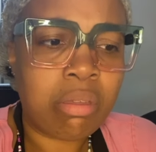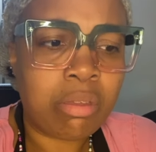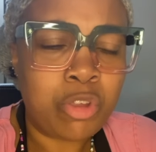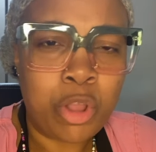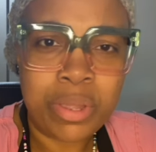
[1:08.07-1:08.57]

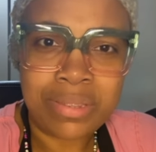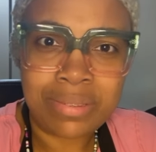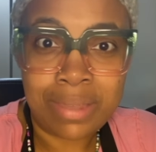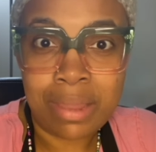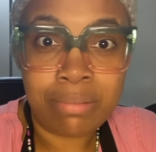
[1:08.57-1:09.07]
you know, his
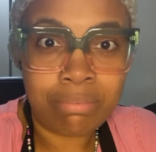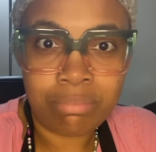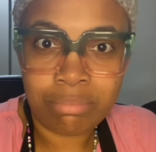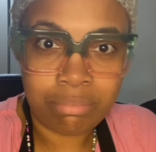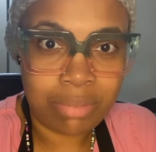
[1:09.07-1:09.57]

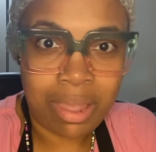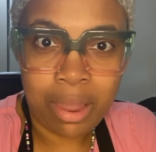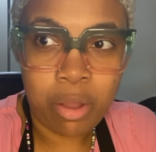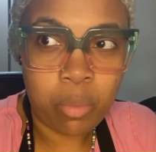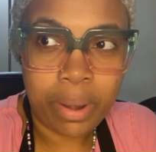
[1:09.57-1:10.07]

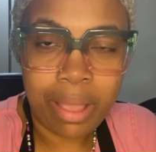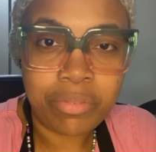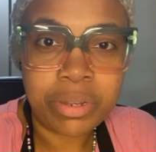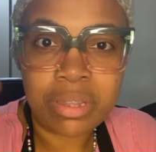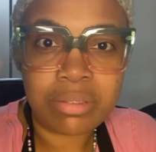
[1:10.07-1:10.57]
skincare or
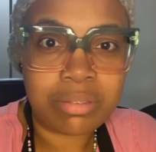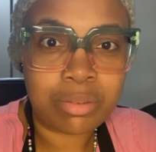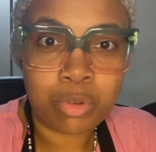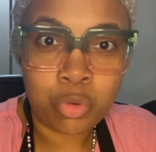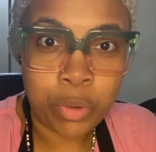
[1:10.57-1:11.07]
whatever, his
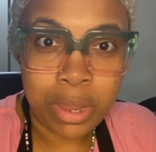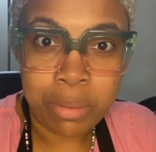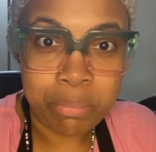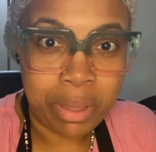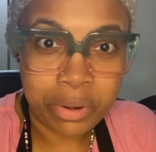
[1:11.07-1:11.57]

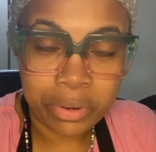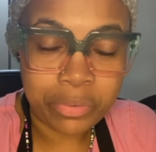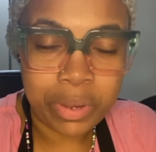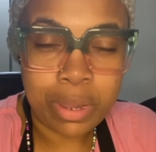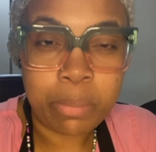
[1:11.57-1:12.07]
cream,
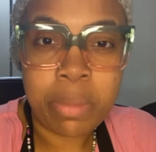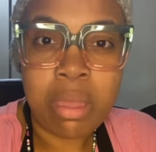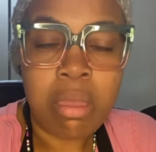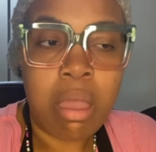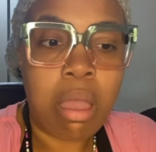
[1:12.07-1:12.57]
buttercream,
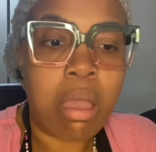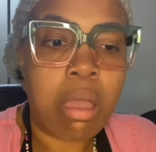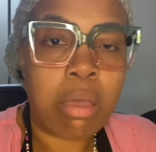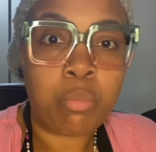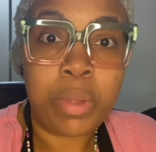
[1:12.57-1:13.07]

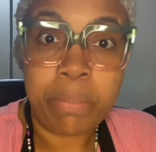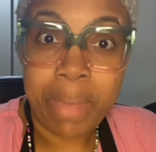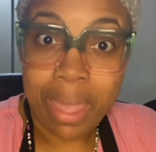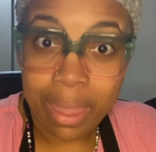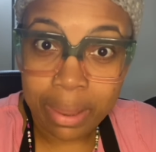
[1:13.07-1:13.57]
went
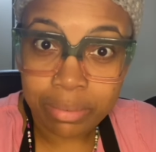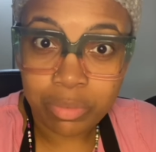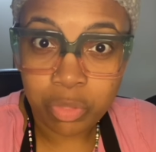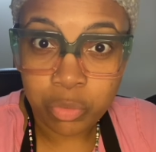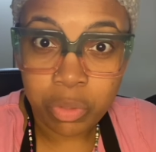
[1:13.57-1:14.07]
bad
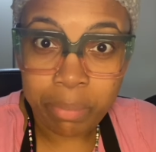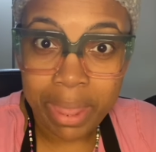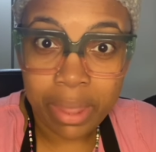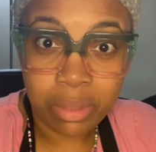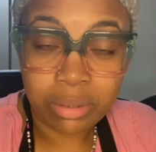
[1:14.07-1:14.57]
through the
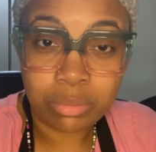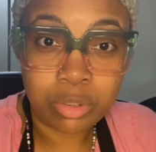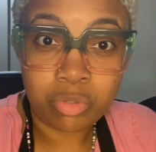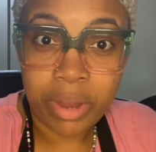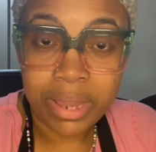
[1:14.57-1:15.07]
mail and was
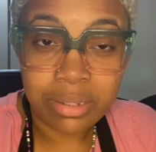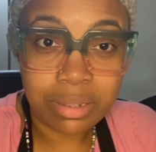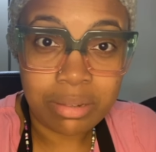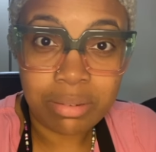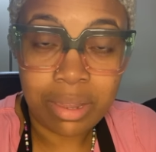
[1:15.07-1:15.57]

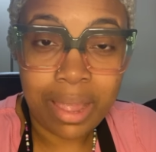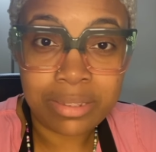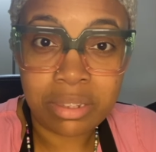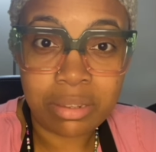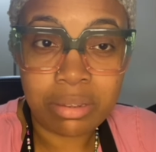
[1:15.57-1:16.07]
rancid and got
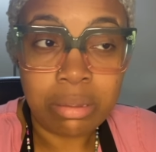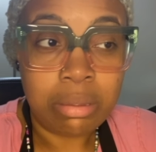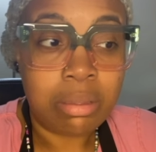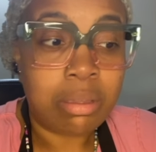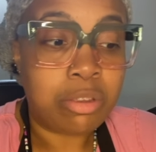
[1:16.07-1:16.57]
to the,
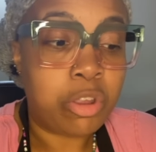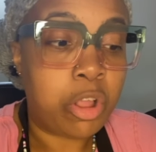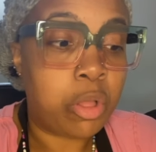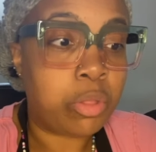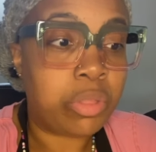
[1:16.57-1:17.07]
you
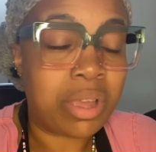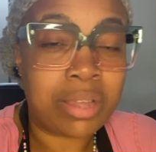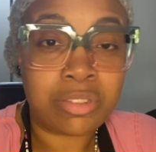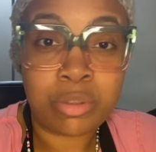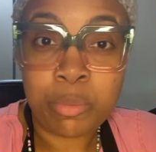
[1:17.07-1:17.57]
know, the
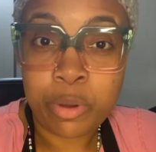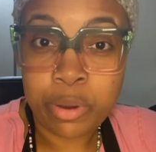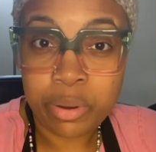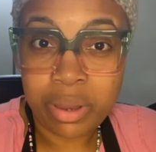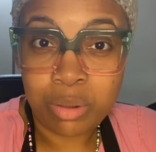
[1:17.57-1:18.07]

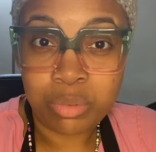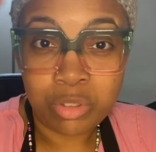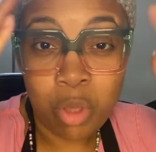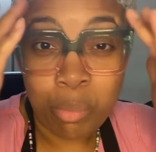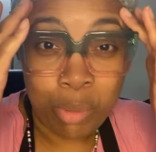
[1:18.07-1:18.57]
customer and it was
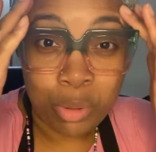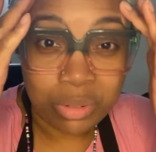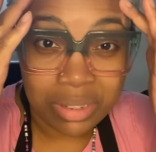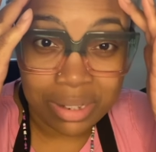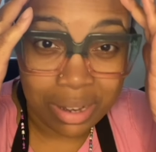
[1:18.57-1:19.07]
all
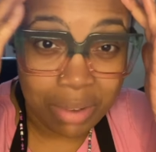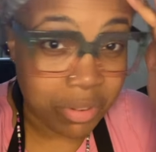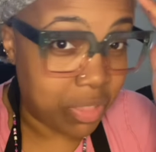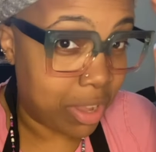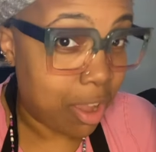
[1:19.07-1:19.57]
molded and
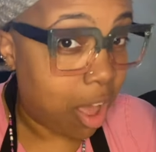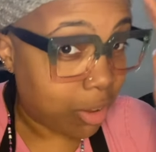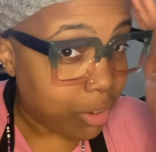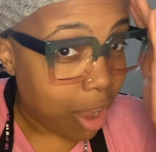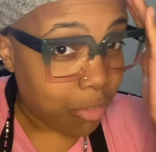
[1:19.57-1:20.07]
everything.
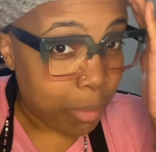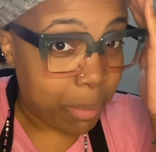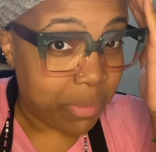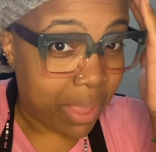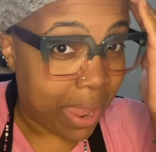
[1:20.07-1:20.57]
Y'all
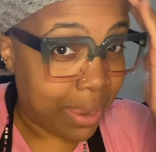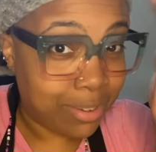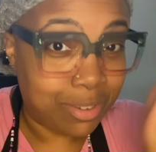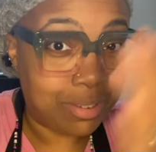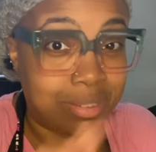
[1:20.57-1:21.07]
remember that?
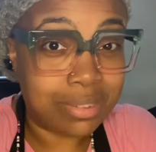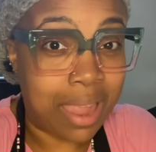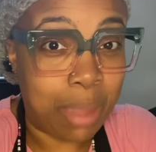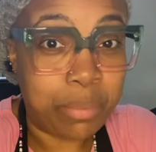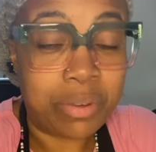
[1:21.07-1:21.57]
It just
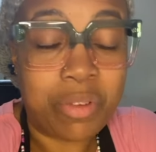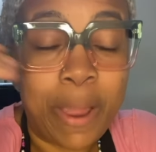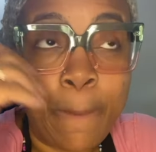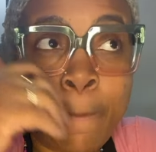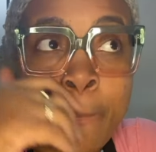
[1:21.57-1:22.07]
happened, right?